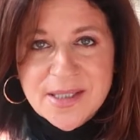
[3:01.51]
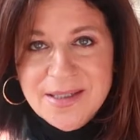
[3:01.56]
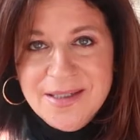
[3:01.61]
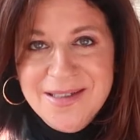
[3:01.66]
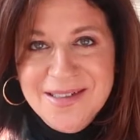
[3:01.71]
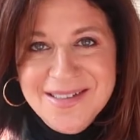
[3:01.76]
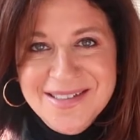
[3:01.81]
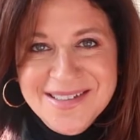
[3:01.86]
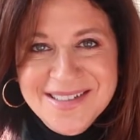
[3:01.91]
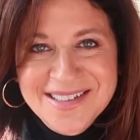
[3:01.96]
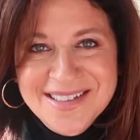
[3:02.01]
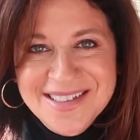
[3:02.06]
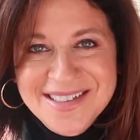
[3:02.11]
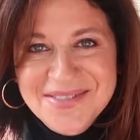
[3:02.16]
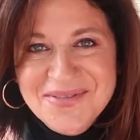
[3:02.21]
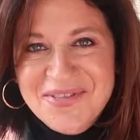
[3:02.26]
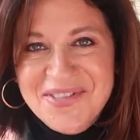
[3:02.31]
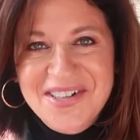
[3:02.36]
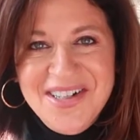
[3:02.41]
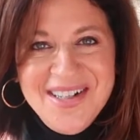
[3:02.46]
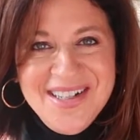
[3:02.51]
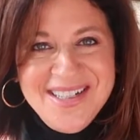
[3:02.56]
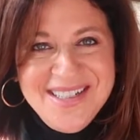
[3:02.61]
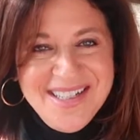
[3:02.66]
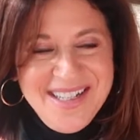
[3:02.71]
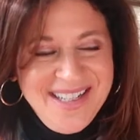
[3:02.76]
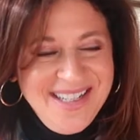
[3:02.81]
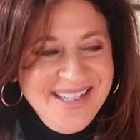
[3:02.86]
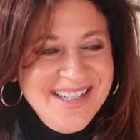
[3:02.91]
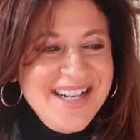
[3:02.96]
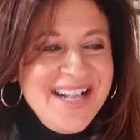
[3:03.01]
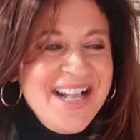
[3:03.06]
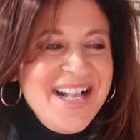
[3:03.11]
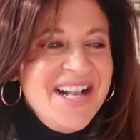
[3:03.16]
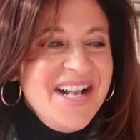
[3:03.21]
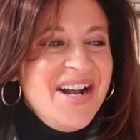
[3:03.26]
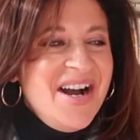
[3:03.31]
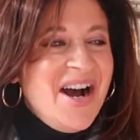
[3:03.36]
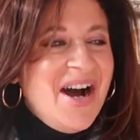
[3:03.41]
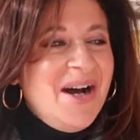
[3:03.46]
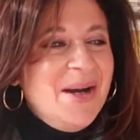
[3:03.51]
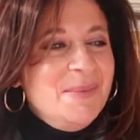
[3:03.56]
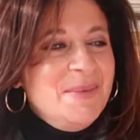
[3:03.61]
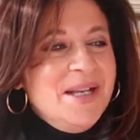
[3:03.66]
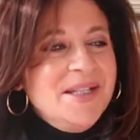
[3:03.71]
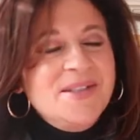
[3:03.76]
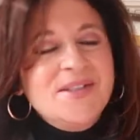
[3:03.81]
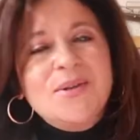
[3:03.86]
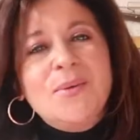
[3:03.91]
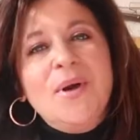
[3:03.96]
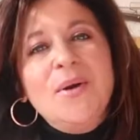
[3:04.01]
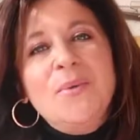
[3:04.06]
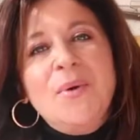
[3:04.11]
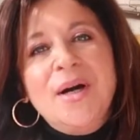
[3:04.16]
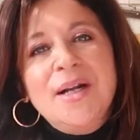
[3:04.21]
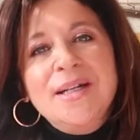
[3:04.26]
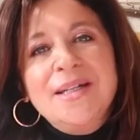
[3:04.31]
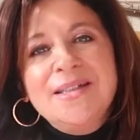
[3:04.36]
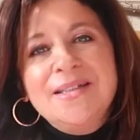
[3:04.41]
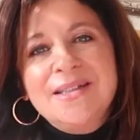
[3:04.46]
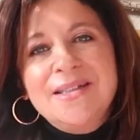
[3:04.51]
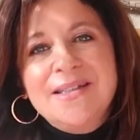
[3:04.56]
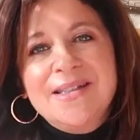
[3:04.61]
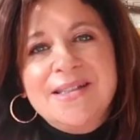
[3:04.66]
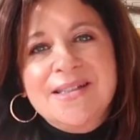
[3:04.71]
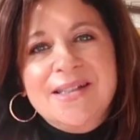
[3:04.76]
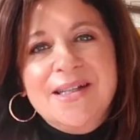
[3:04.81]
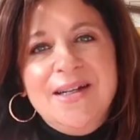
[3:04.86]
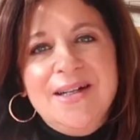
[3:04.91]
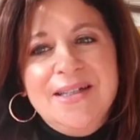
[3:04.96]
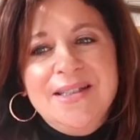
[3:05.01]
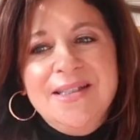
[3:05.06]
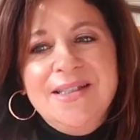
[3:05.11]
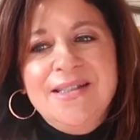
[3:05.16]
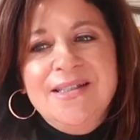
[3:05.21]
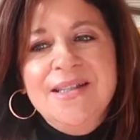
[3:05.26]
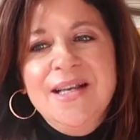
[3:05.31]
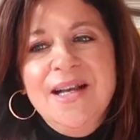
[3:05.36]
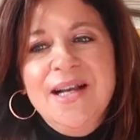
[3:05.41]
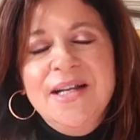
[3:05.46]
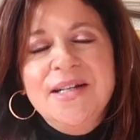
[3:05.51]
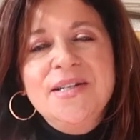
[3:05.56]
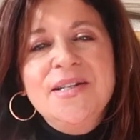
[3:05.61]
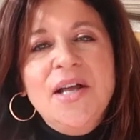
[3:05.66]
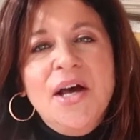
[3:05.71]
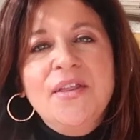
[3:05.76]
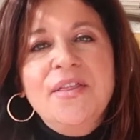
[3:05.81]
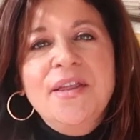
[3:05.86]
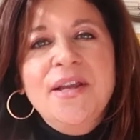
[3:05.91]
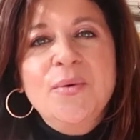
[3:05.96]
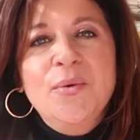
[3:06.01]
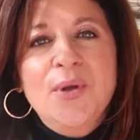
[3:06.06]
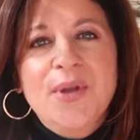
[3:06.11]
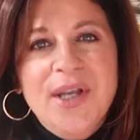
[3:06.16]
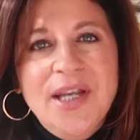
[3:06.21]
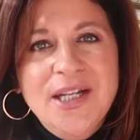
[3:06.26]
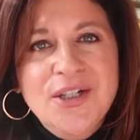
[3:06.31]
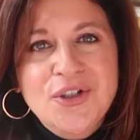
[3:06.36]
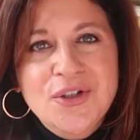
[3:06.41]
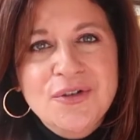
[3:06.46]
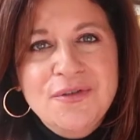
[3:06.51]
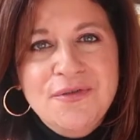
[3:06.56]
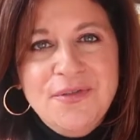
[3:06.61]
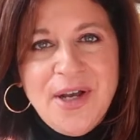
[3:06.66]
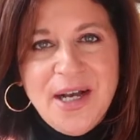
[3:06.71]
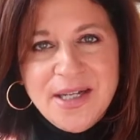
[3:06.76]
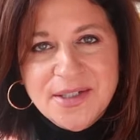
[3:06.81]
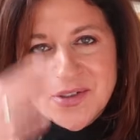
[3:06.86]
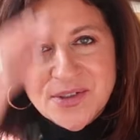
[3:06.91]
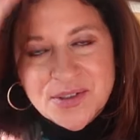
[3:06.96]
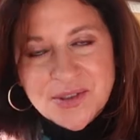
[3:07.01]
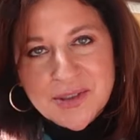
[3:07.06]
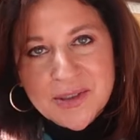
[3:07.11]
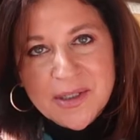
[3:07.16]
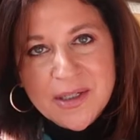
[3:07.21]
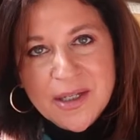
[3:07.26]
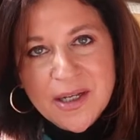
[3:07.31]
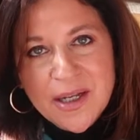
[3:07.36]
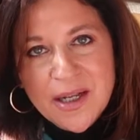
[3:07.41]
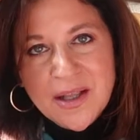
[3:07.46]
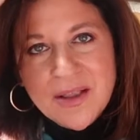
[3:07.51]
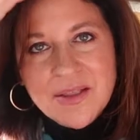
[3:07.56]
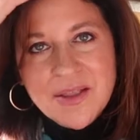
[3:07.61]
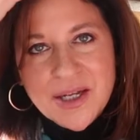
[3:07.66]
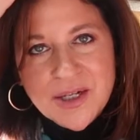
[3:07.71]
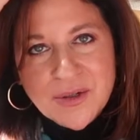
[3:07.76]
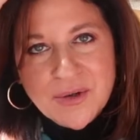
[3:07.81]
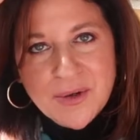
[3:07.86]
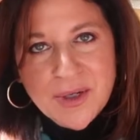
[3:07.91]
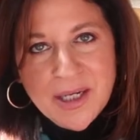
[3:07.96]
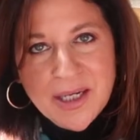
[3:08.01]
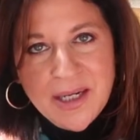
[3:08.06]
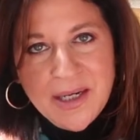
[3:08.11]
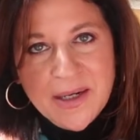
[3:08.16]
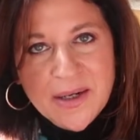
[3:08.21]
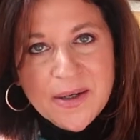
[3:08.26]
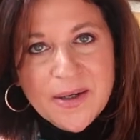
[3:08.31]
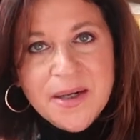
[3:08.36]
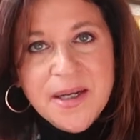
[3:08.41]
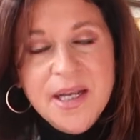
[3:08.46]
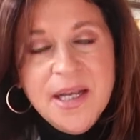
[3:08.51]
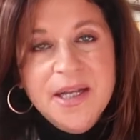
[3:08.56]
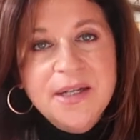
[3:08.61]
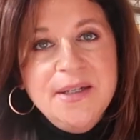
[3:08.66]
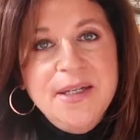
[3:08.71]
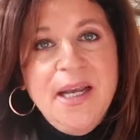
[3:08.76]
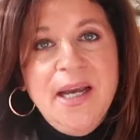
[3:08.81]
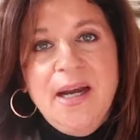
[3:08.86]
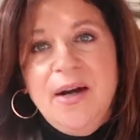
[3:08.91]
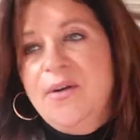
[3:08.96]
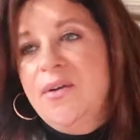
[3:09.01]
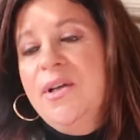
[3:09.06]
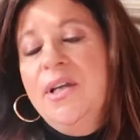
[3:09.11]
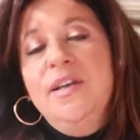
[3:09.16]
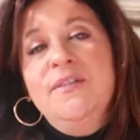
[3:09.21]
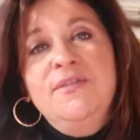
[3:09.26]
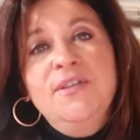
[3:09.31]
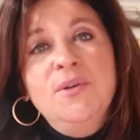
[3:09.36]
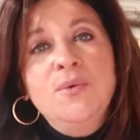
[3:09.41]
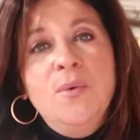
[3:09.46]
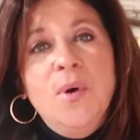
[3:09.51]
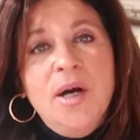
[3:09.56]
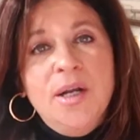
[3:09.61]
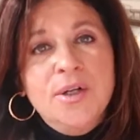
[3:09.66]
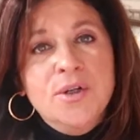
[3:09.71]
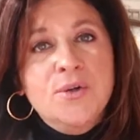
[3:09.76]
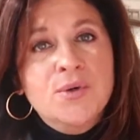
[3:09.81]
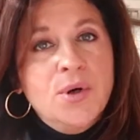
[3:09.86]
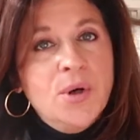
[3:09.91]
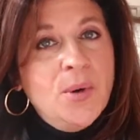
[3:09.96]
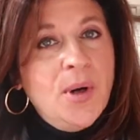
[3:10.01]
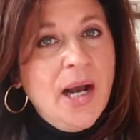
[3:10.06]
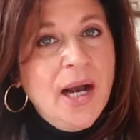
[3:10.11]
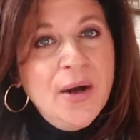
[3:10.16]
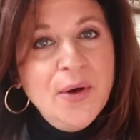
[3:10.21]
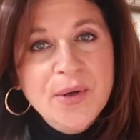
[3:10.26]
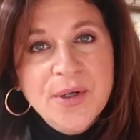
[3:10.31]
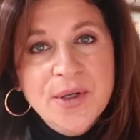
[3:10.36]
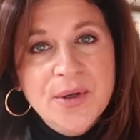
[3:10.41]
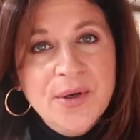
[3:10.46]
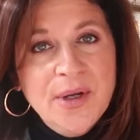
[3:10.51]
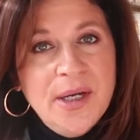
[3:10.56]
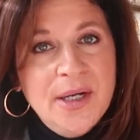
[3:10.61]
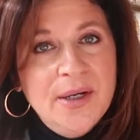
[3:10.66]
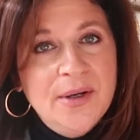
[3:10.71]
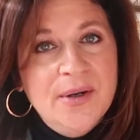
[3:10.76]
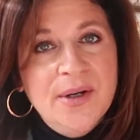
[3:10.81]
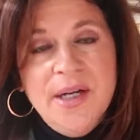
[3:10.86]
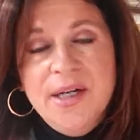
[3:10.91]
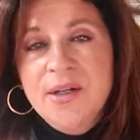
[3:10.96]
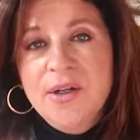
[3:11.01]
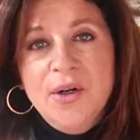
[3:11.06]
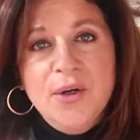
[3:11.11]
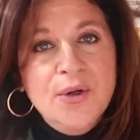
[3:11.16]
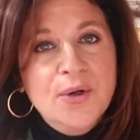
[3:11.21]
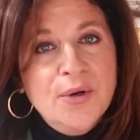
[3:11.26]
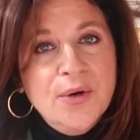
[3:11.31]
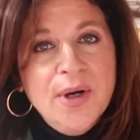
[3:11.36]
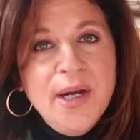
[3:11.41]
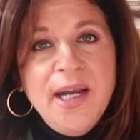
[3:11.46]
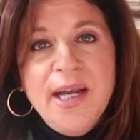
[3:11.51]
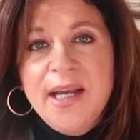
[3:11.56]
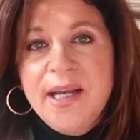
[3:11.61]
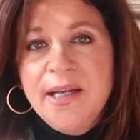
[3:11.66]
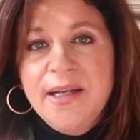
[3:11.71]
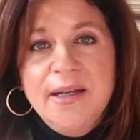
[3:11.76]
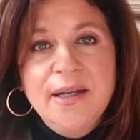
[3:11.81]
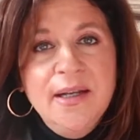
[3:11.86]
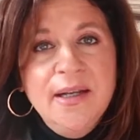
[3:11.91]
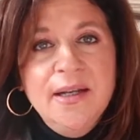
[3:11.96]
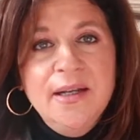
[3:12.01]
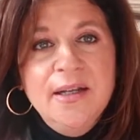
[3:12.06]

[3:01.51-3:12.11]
on Friday. And so I want to discuss, nothing will age you faster than gray hair. Now, if you want to grow out your hair and go gray,